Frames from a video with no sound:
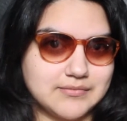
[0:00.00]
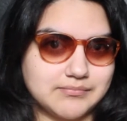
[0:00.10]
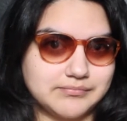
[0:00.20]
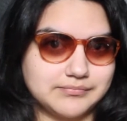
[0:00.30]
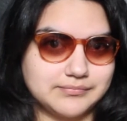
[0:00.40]

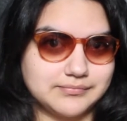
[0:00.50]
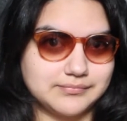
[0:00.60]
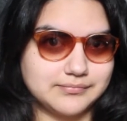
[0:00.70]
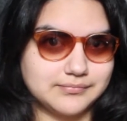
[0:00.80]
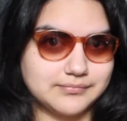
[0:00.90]

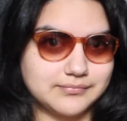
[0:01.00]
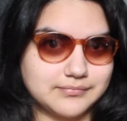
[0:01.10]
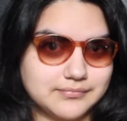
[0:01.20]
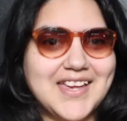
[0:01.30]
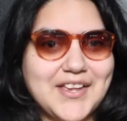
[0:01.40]

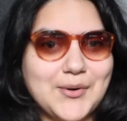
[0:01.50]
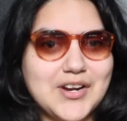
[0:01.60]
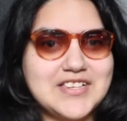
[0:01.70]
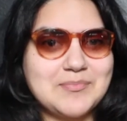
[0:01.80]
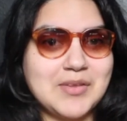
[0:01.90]
In
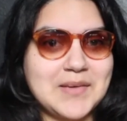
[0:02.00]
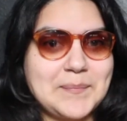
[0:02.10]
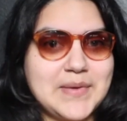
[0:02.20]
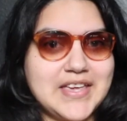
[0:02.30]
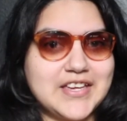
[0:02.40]
order to play
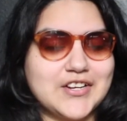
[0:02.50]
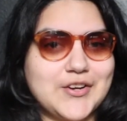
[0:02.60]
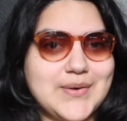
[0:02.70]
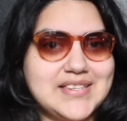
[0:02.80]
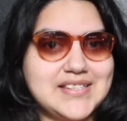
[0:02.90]
B, you're
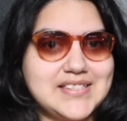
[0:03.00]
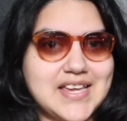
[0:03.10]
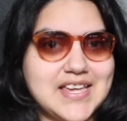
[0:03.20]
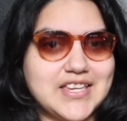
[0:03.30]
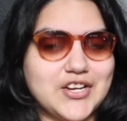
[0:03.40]
going to
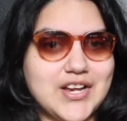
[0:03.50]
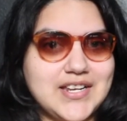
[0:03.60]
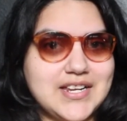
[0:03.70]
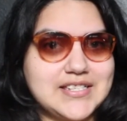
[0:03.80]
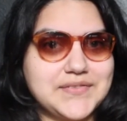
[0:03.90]
take your
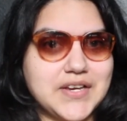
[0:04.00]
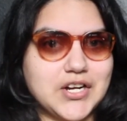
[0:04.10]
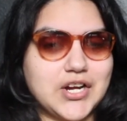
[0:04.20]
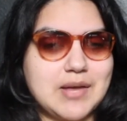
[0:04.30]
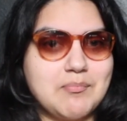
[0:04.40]
index
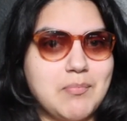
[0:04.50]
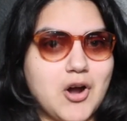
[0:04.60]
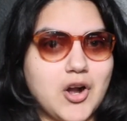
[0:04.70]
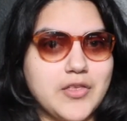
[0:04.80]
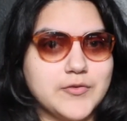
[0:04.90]
finger and
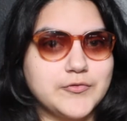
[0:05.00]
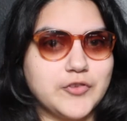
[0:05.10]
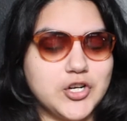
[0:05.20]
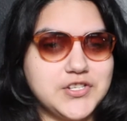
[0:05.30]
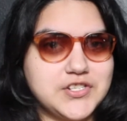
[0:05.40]
bar the
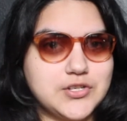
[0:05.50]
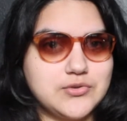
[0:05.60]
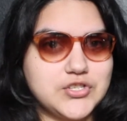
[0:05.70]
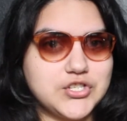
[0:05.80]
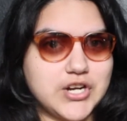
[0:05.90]
first
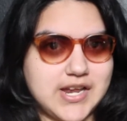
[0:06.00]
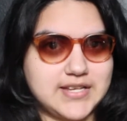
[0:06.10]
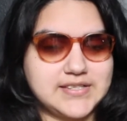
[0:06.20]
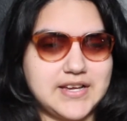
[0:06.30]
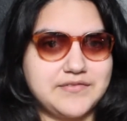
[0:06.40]
two
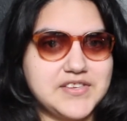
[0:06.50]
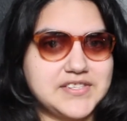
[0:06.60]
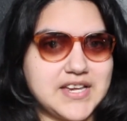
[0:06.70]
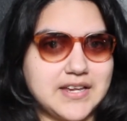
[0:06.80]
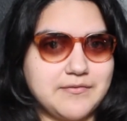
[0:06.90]
strings of the
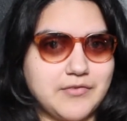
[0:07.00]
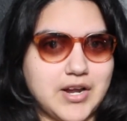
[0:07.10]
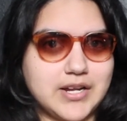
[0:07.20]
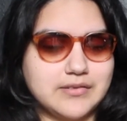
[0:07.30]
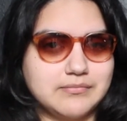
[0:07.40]
second
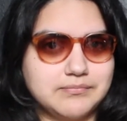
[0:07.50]
fret.